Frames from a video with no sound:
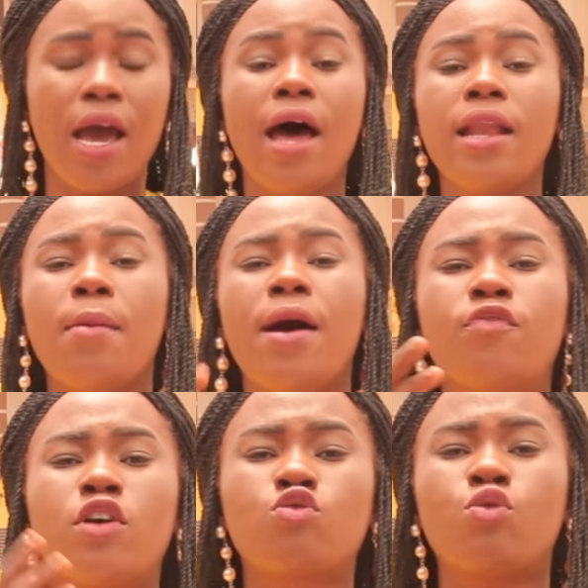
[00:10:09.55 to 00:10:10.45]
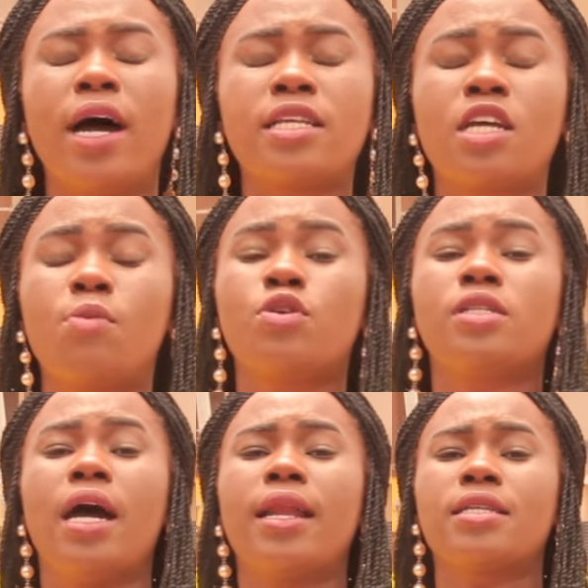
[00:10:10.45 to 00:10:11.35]
And I'm up for so
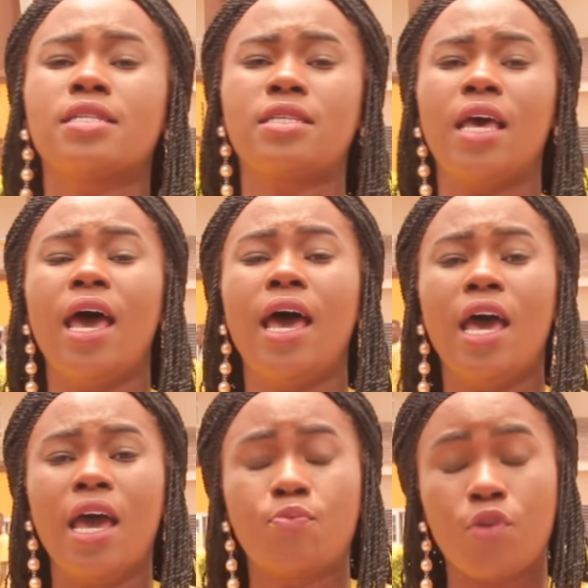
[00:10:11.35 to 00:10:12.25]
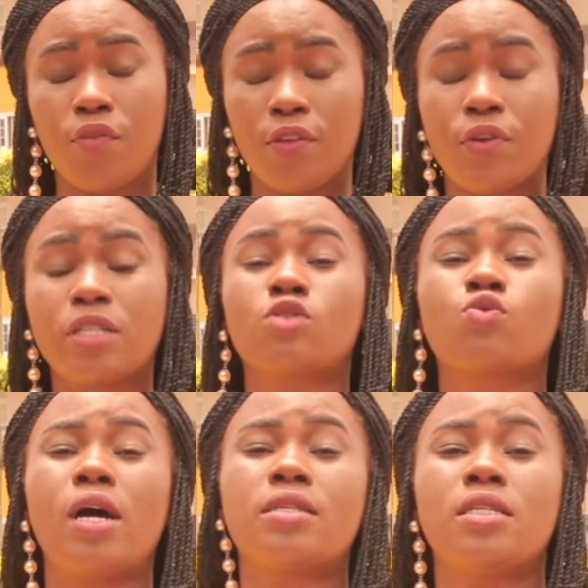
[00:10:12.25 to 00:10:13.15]
Chemudia, I just say, Prophet Francis
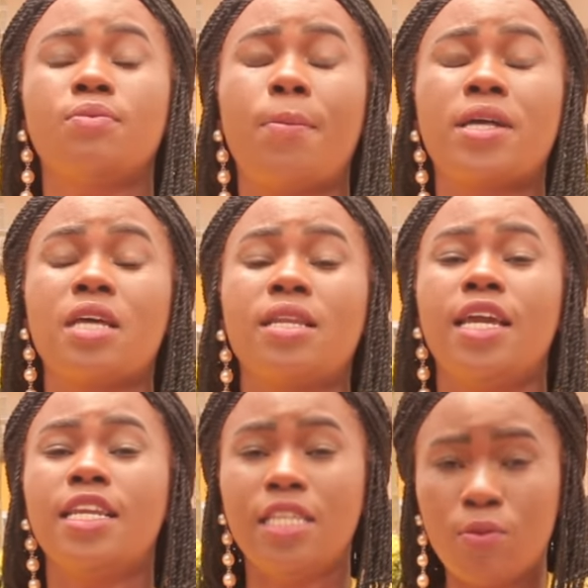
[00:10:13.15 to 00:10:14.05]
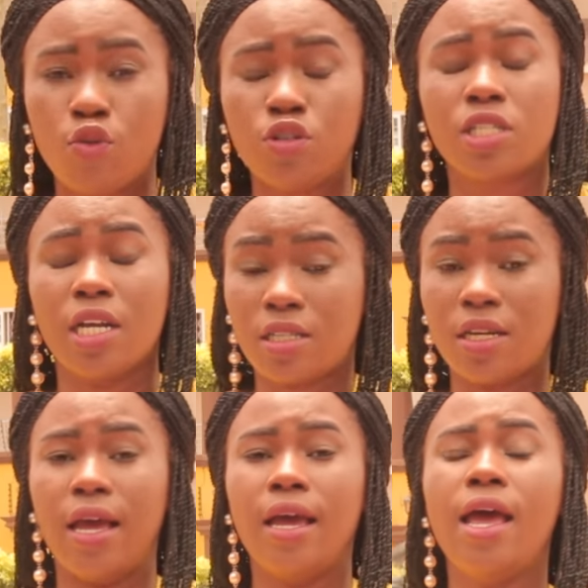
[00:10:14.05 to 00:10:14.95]
Kwarteng, Papa said, you knew moon church
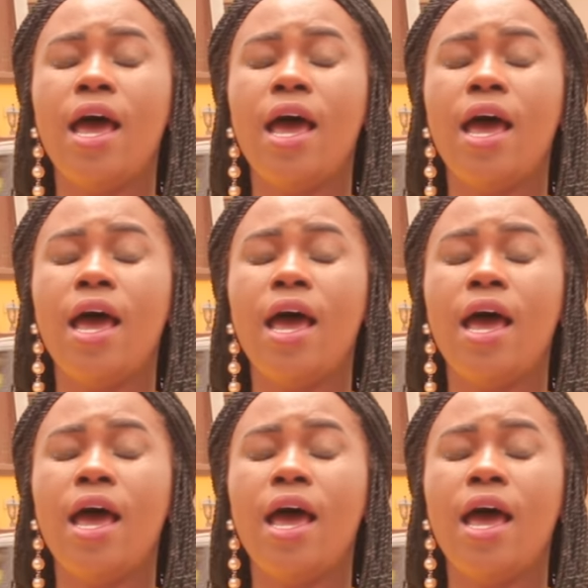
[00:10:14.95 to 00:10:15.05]
there,